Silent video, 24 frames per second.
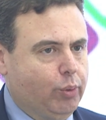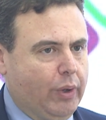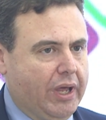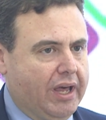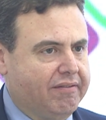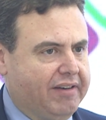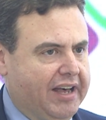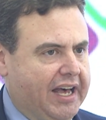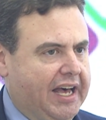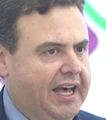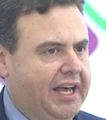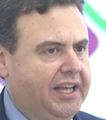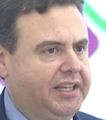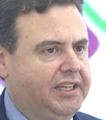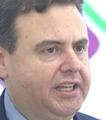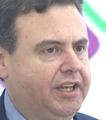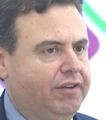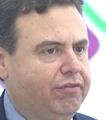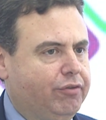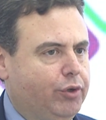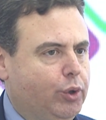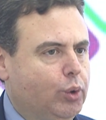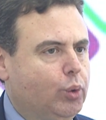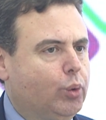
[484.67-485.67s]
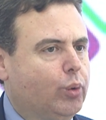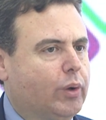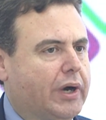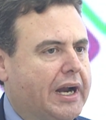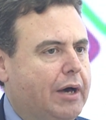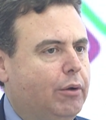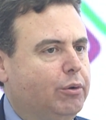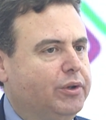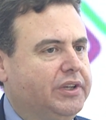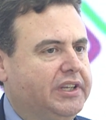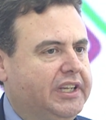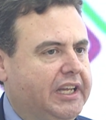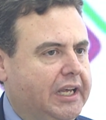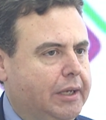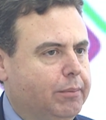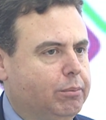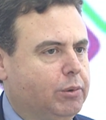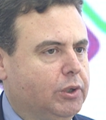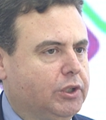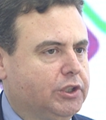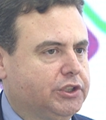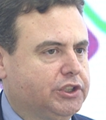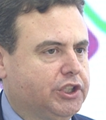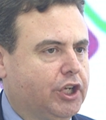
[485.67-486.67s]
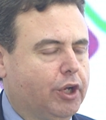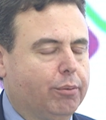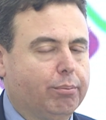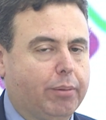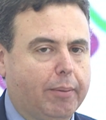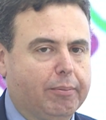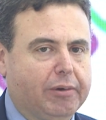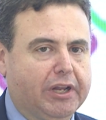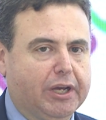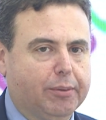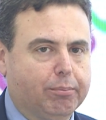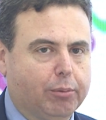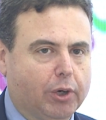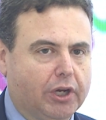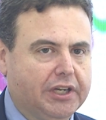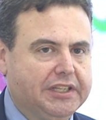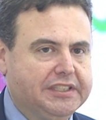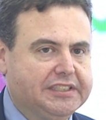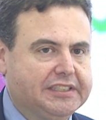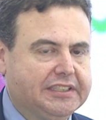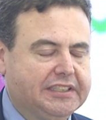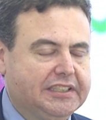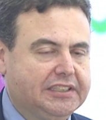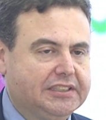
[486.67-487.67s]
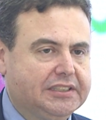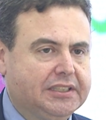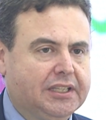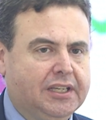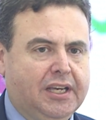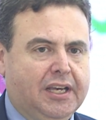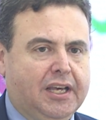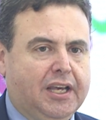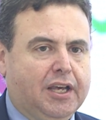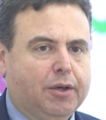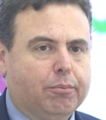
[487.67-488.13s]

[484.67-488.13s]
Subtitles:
We have had a few round tables on public policies,